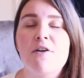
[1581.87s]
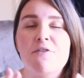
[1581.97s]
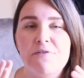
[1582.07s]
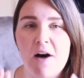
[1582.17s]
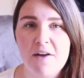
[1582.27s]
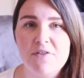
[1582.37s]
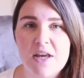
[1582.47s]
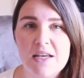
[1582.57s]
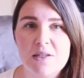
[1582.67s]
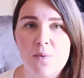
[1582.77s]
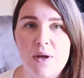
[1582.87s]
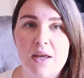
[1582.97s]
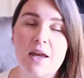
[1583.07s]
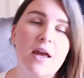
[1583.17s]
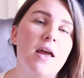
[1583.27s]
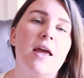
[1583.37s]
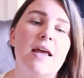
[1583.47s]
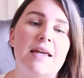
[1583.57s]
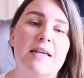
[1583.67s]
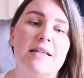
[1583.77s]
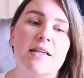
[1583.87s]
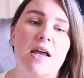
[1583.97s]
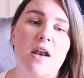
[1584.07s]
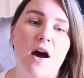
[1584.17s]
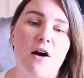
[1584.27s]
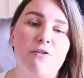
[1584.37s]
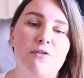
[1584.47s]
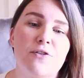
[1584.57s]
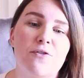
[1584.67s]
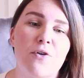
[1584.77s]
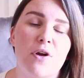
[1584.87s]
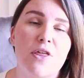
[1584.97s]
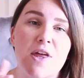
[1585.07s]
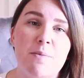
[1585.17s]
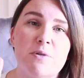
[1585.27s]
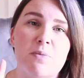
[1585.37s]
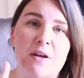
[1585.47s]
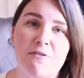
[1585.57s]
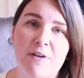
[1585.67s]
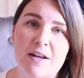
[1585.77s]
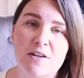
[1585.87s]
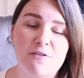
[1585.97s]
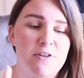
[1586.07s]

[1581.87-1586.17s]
5 days a week is enough for them to be effective,